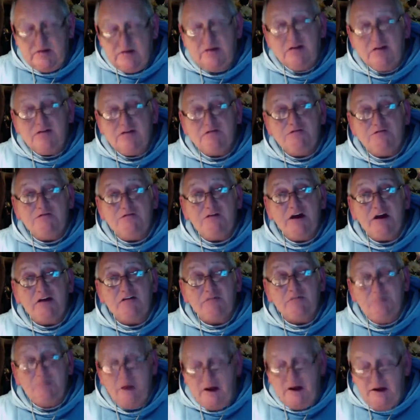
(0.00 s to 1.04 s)
In
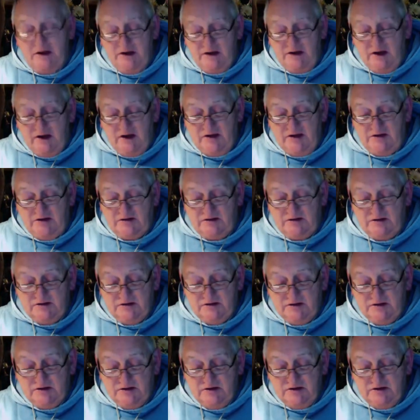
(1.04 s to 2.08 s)
fact, my light
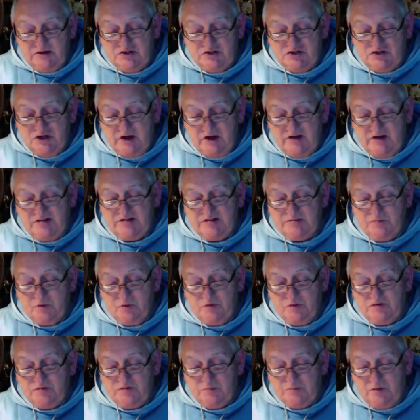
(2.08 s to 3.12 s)
shines
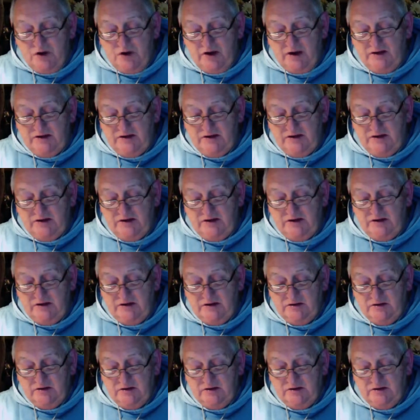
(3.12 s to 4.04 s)
most brightly